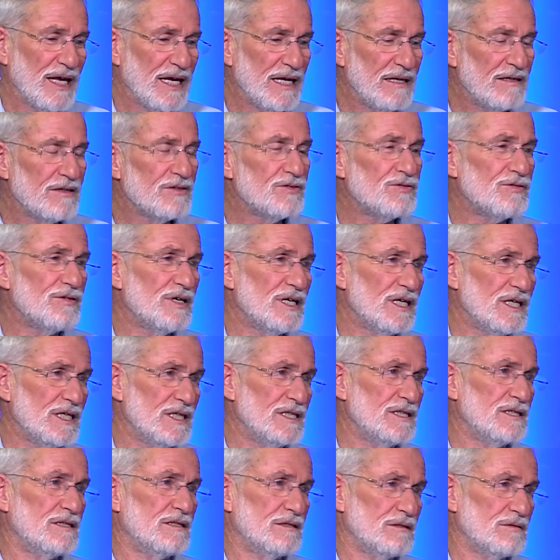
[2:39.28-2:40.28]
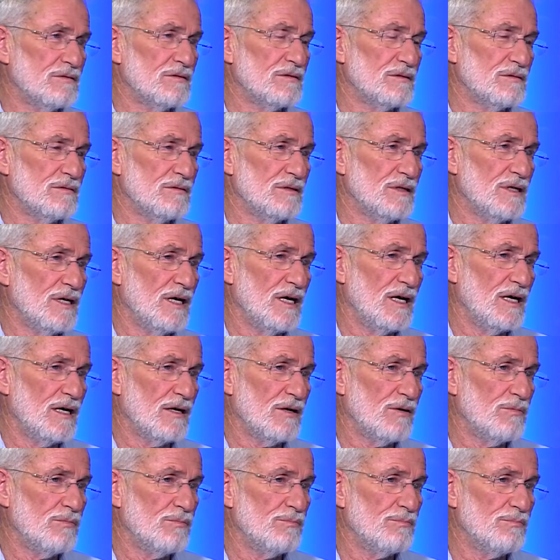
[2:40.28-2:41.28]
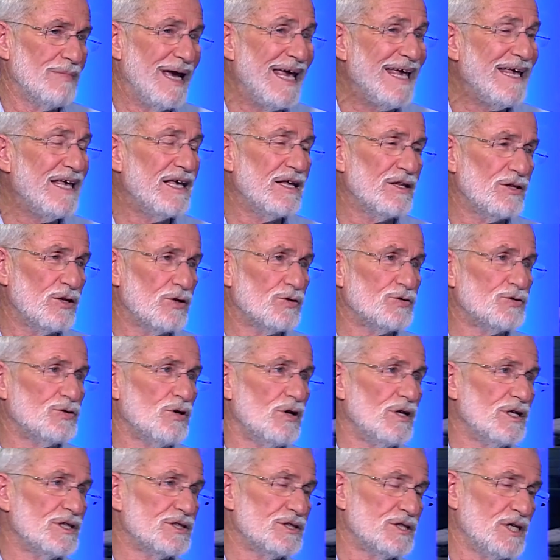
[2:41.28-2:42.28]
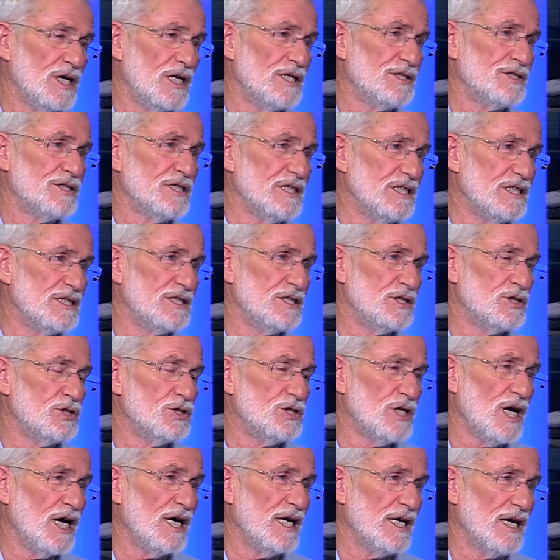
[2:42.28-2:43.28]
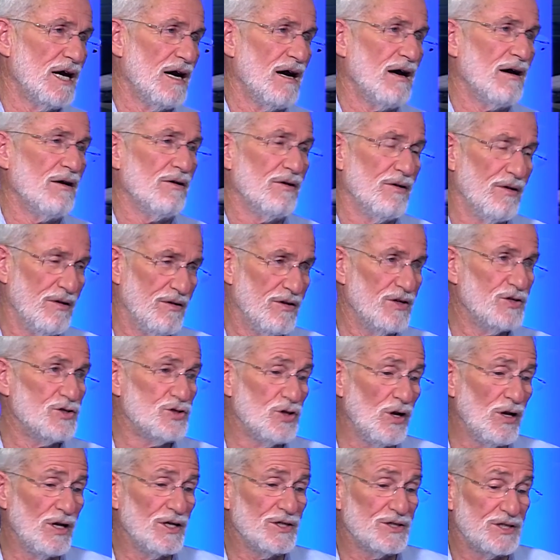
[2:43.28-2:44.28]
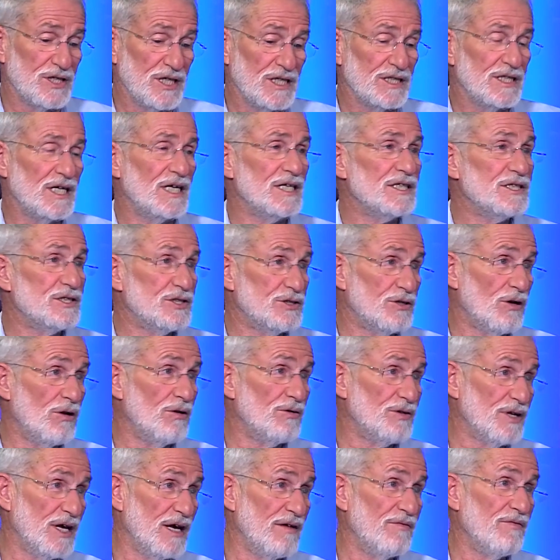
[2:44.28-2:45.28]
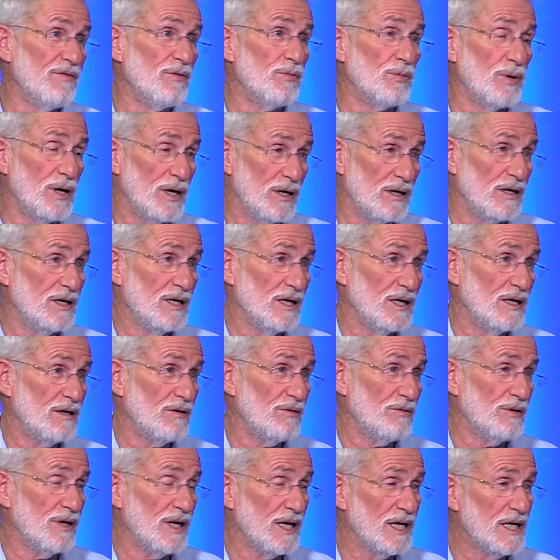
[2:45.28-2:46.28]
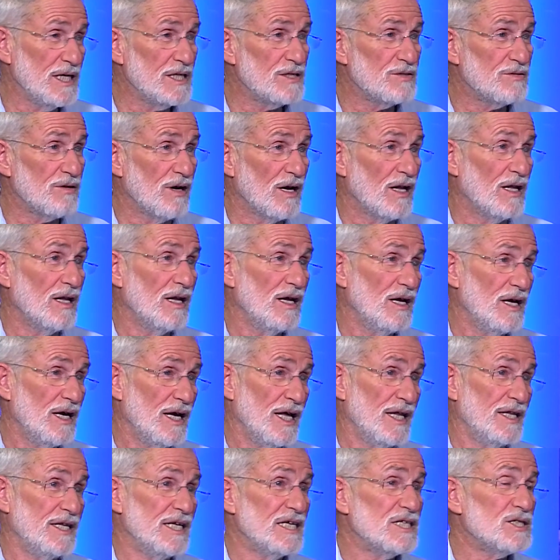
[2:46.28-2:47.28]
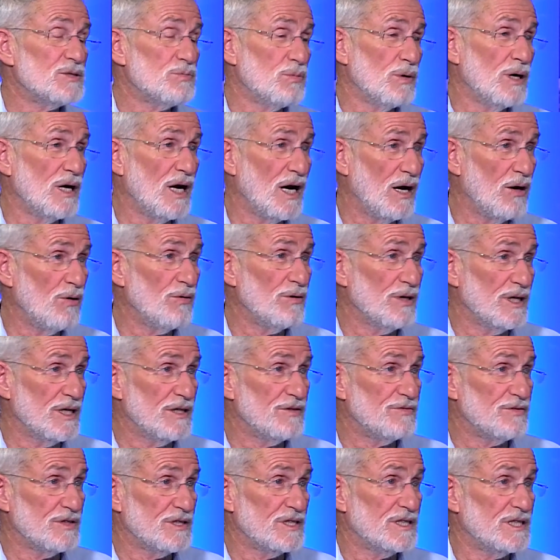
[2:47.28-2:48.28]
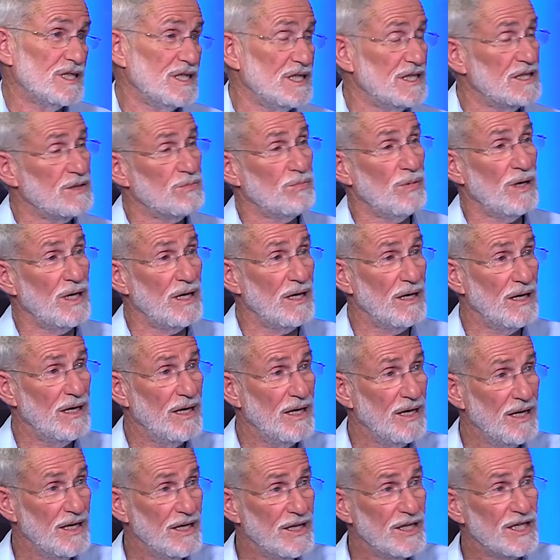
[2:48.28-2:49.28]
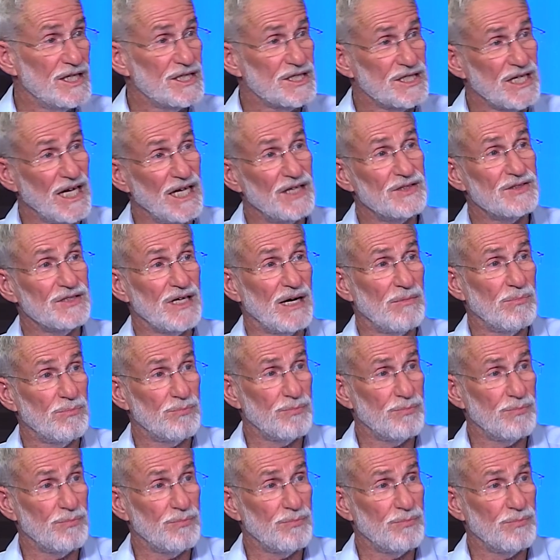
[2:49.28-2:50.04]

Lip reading: industry is. Making those solar cells is in China. Mm-hmm. The solar cells are installed everywhere, including Israel. And that's where our interest is, where the cells are